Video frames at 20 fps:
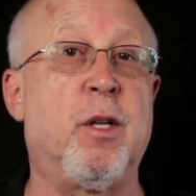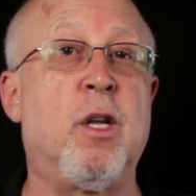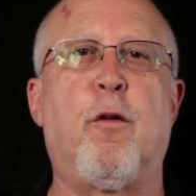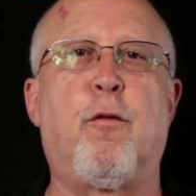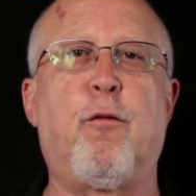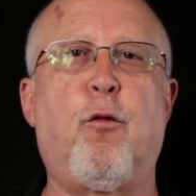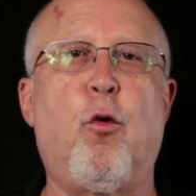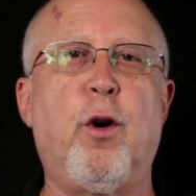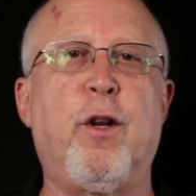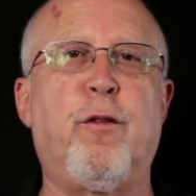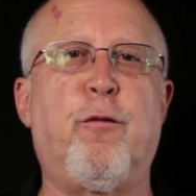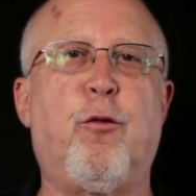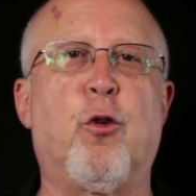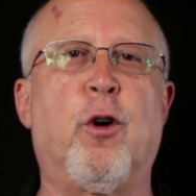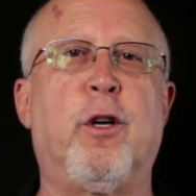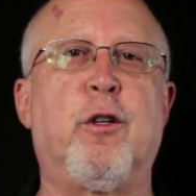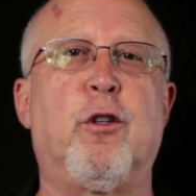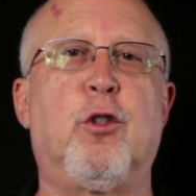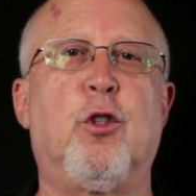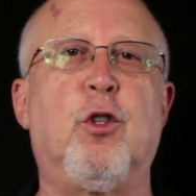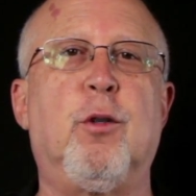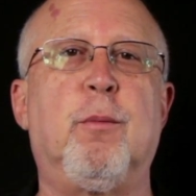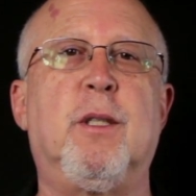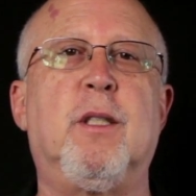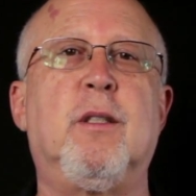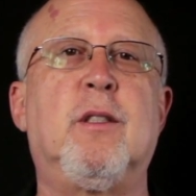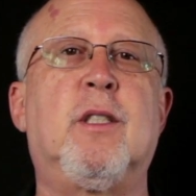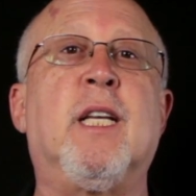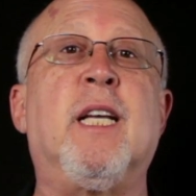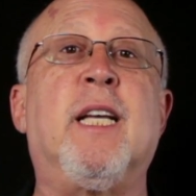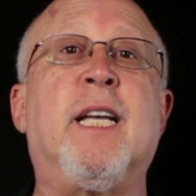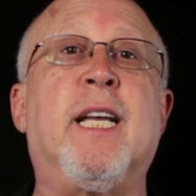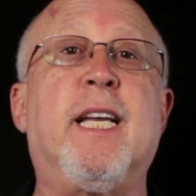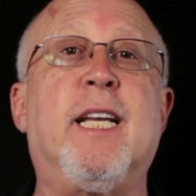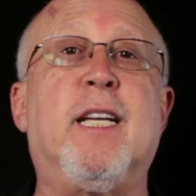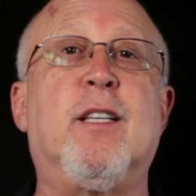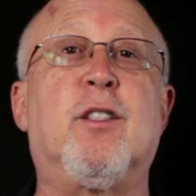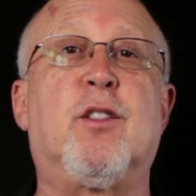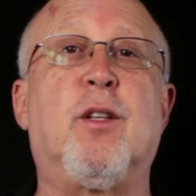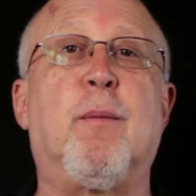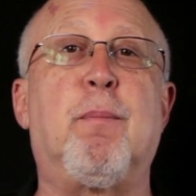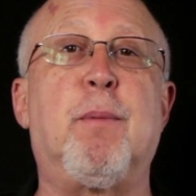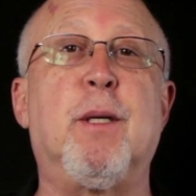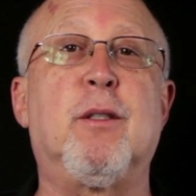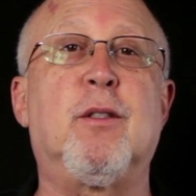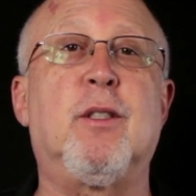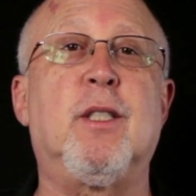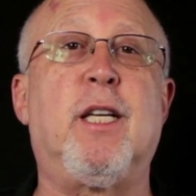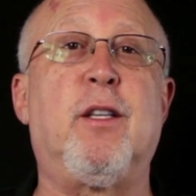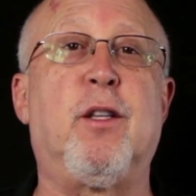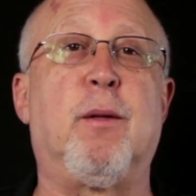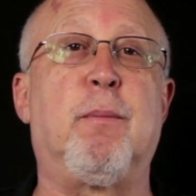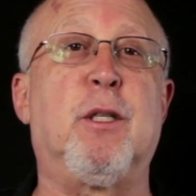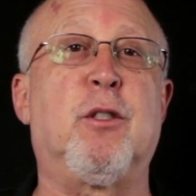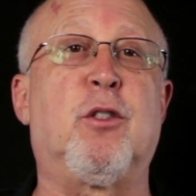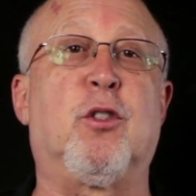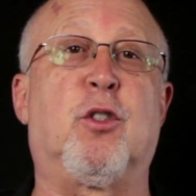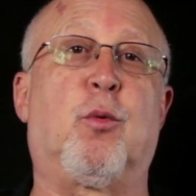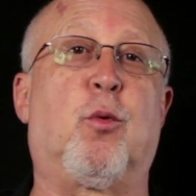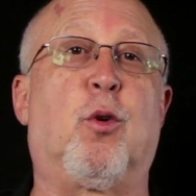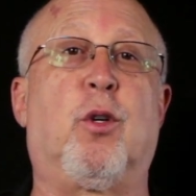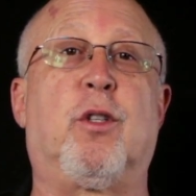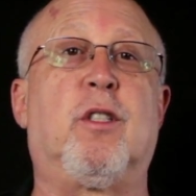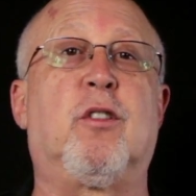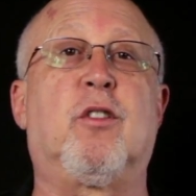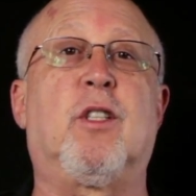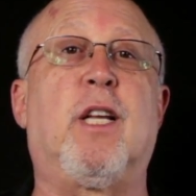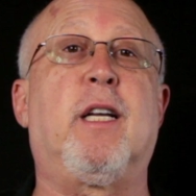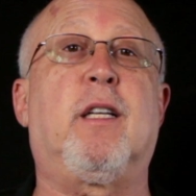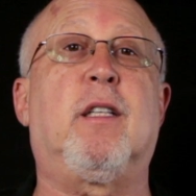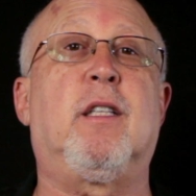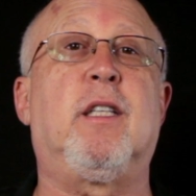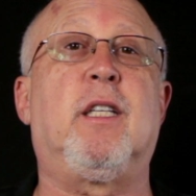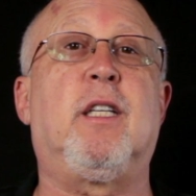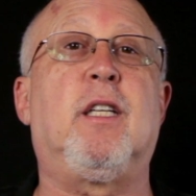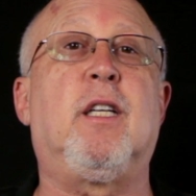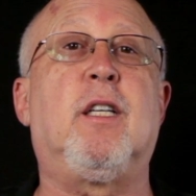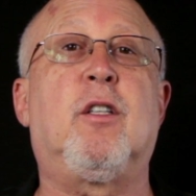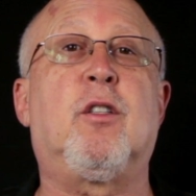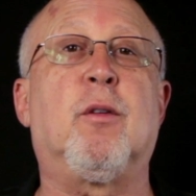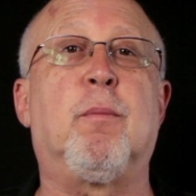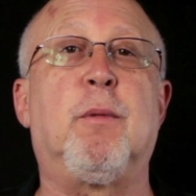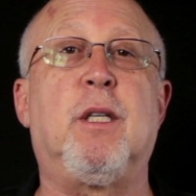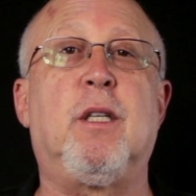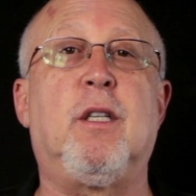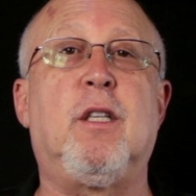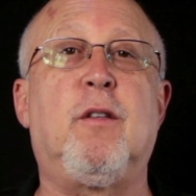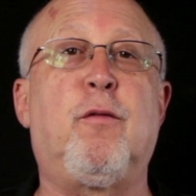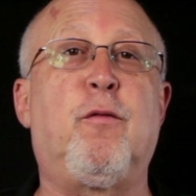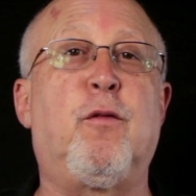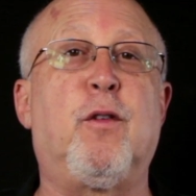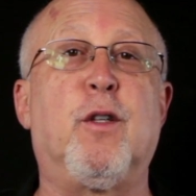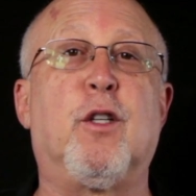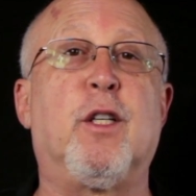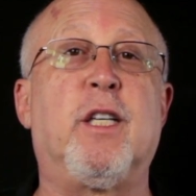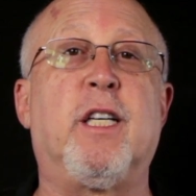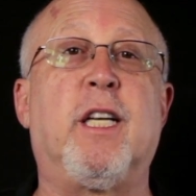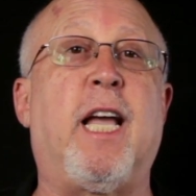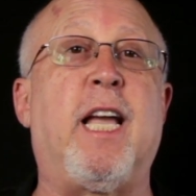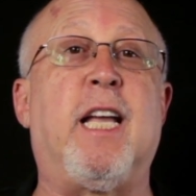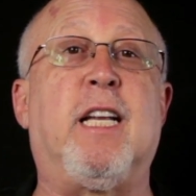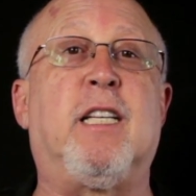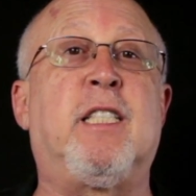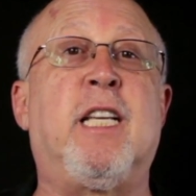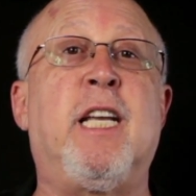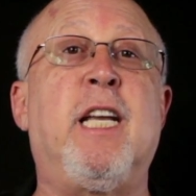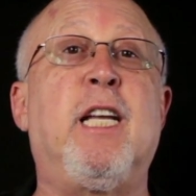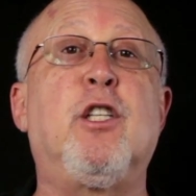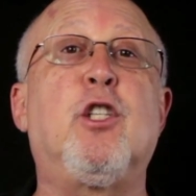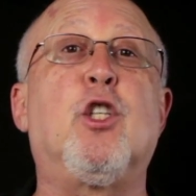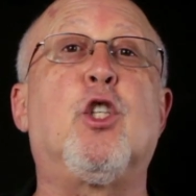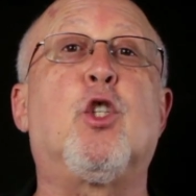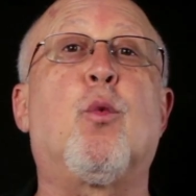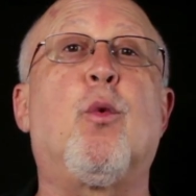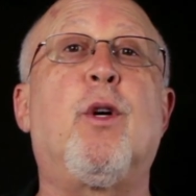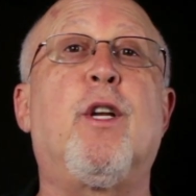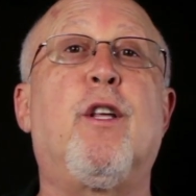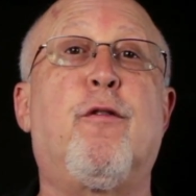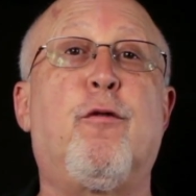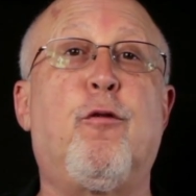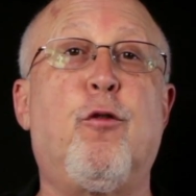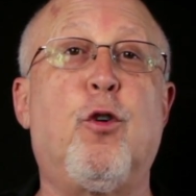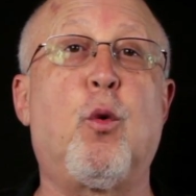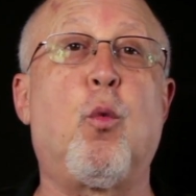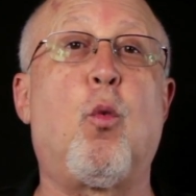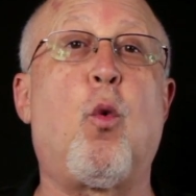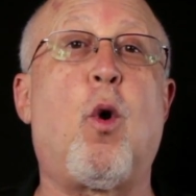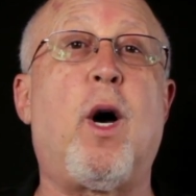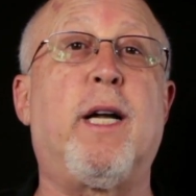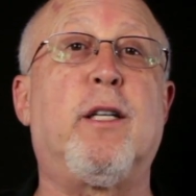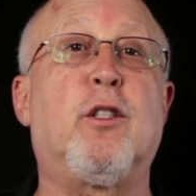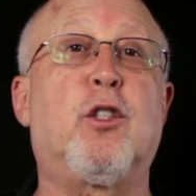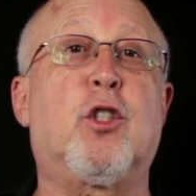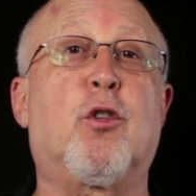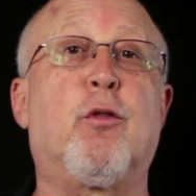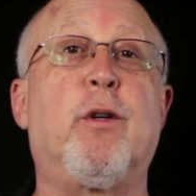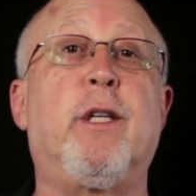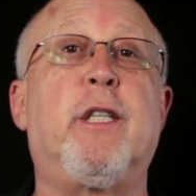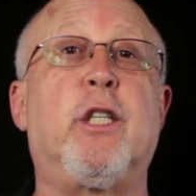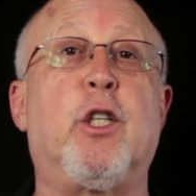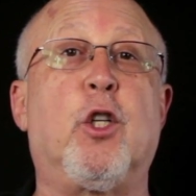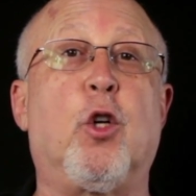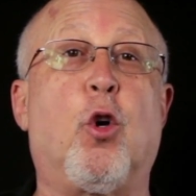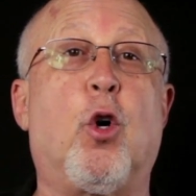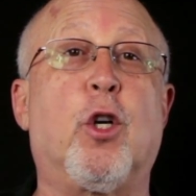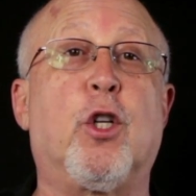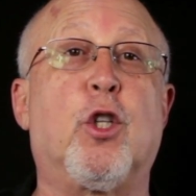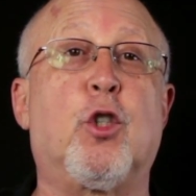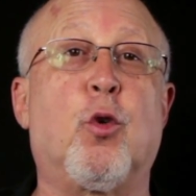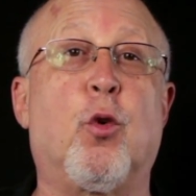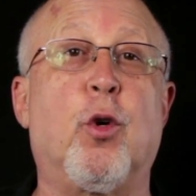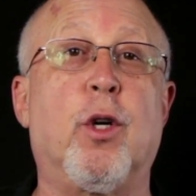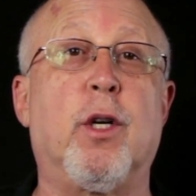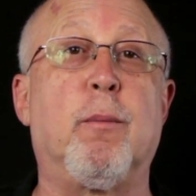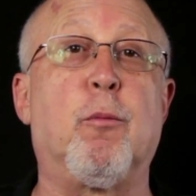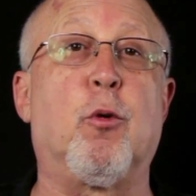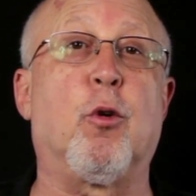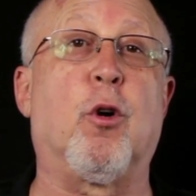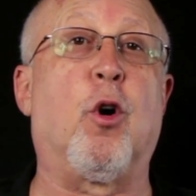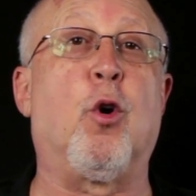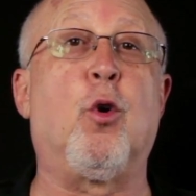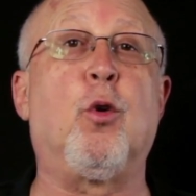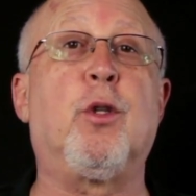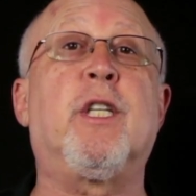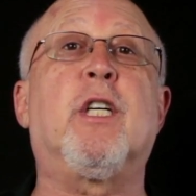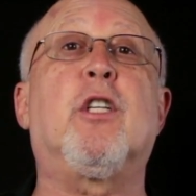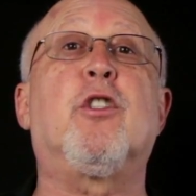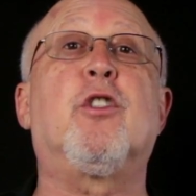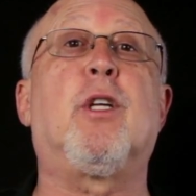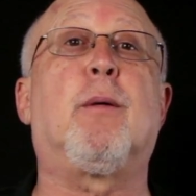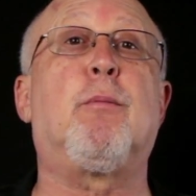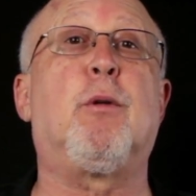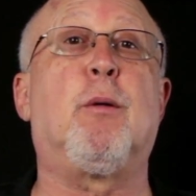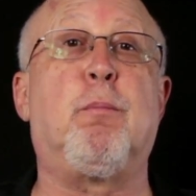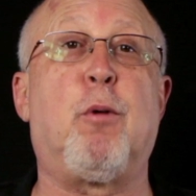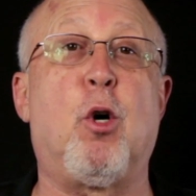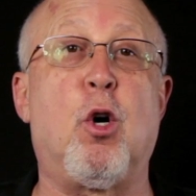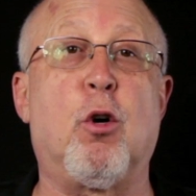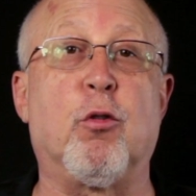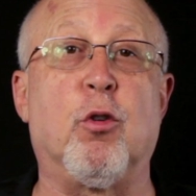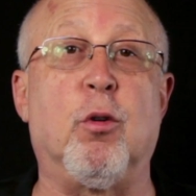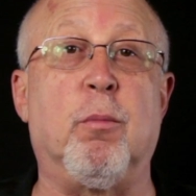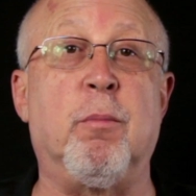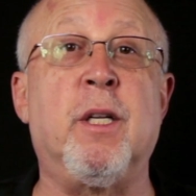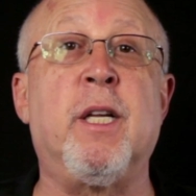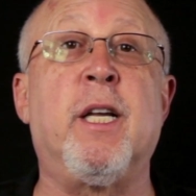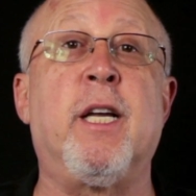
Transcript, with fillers: 4,400 lumens is in the business world is likely to be filling a 10 to 20 foot wide screen in an auditorium or a hotel double ballroom.